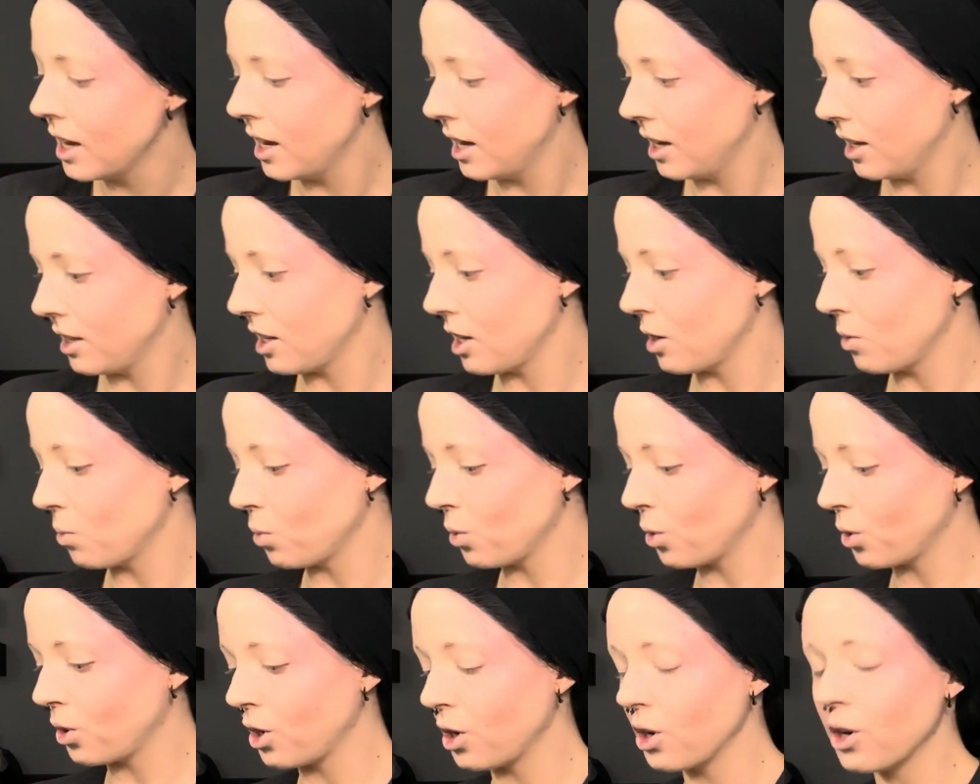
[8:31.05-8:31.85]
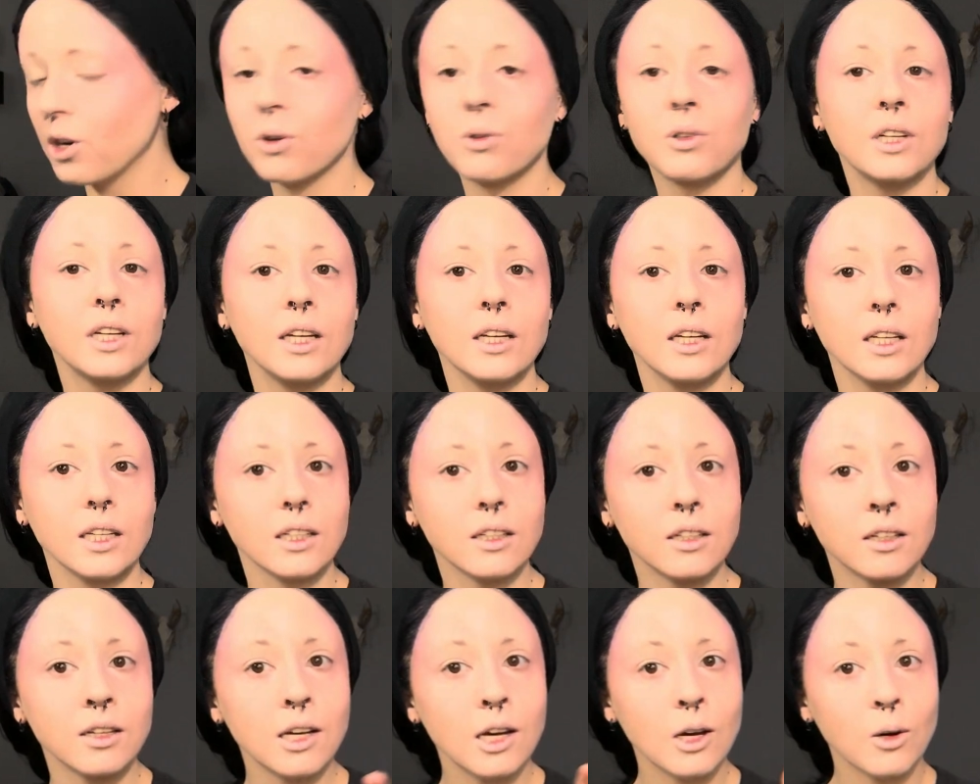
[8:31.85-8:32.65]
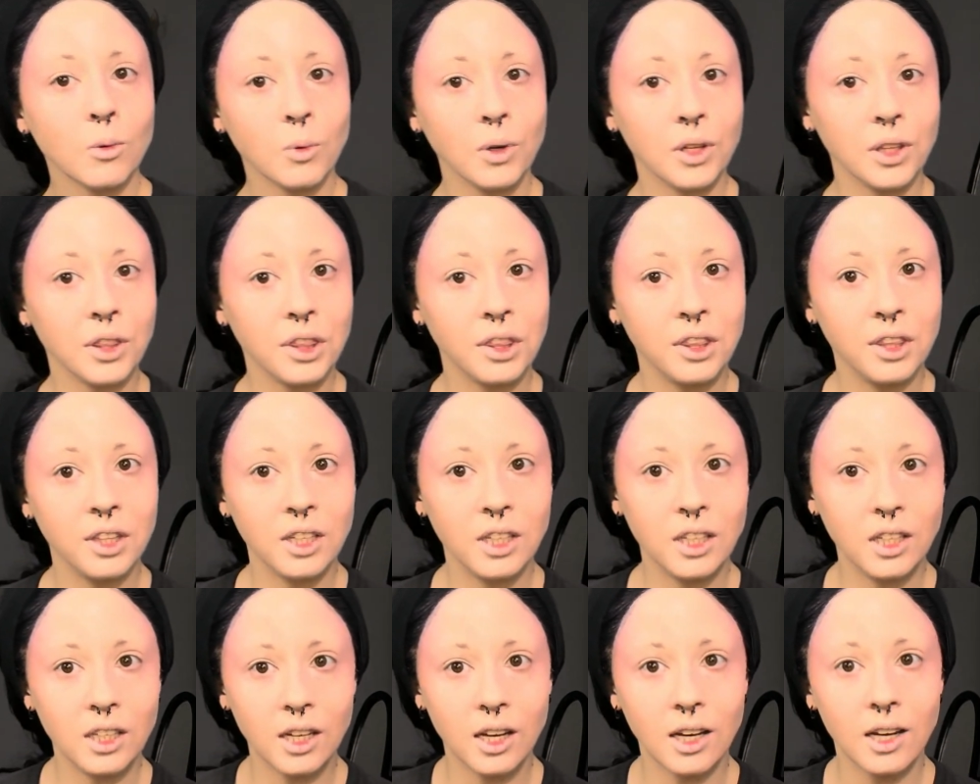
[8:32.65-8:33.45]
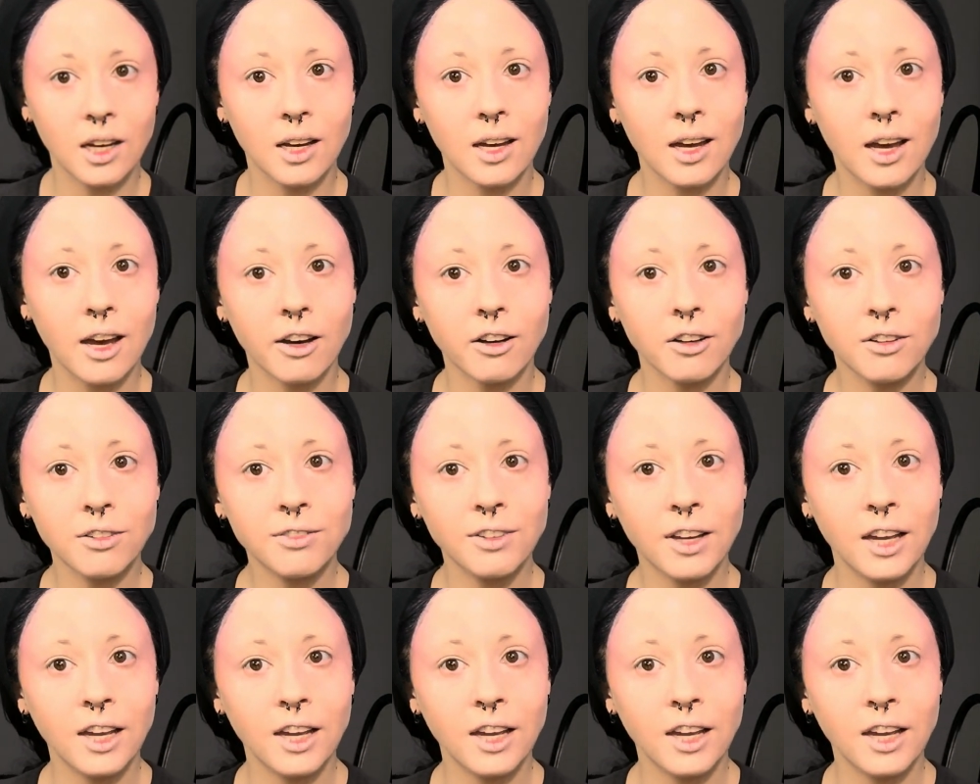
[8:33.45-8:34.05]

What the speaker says: And then we'll go in with the e.l.f.